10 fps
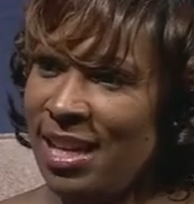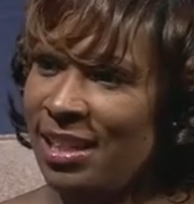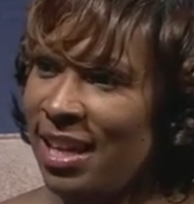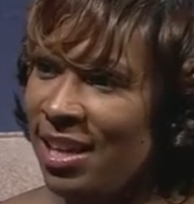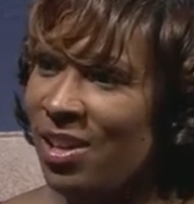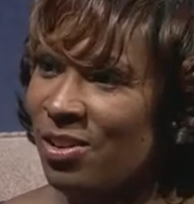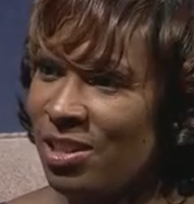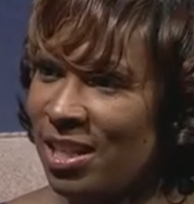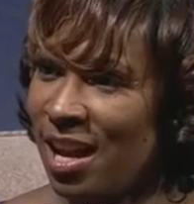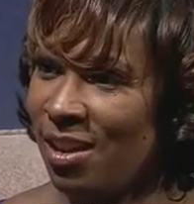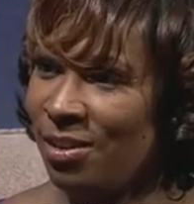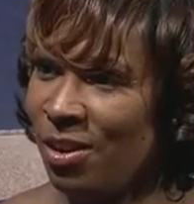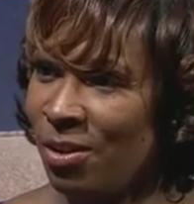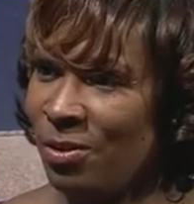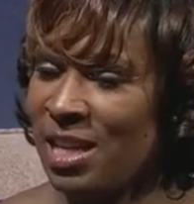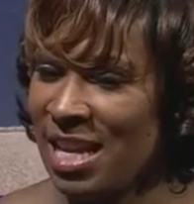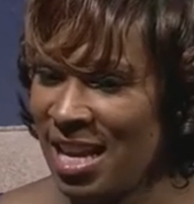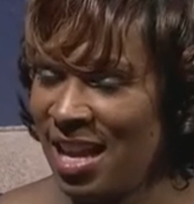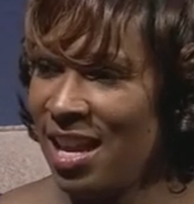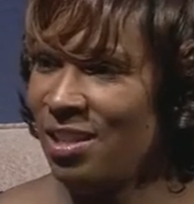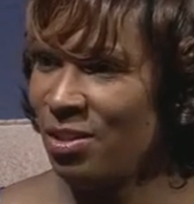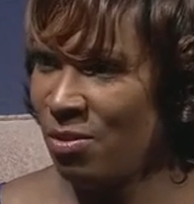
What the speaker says: letting your child know it's